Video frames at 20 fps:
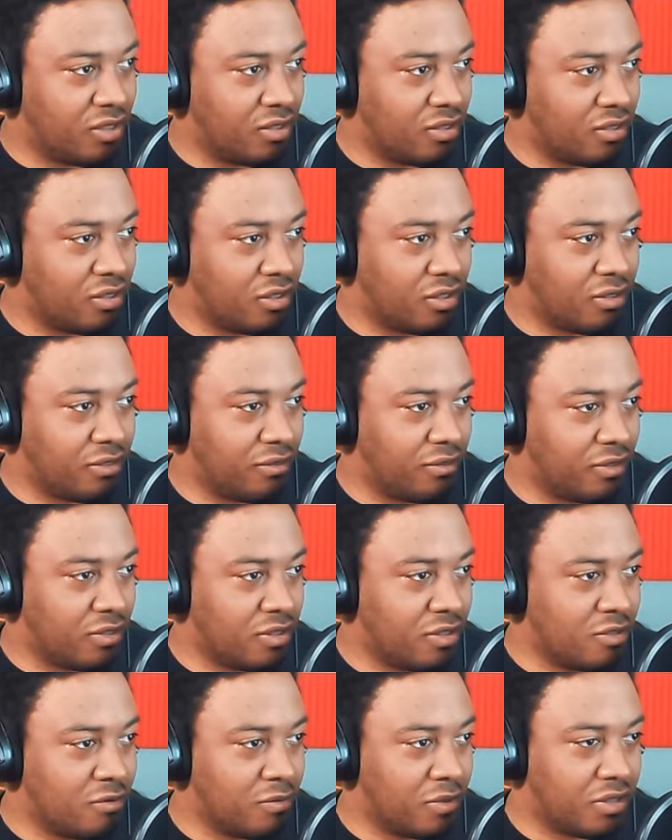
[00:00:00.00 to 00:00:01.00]
nothing
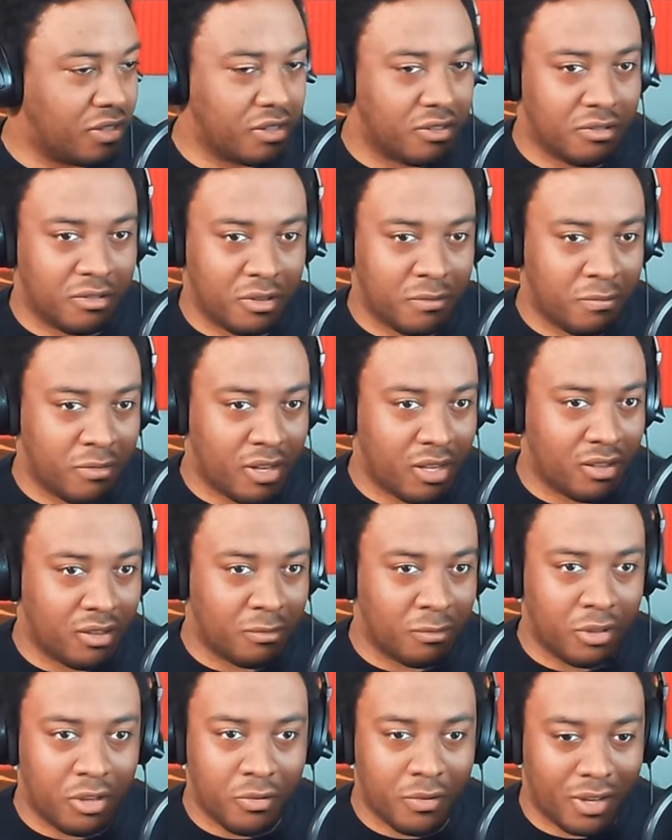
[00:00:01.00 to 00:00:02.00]
from Nintendo about
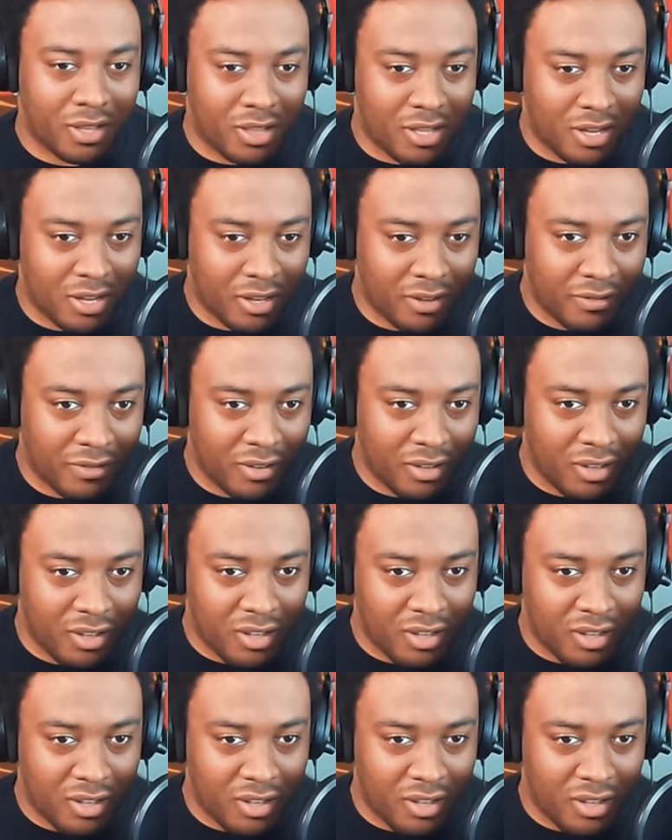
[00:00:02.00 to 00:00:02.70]
them going live.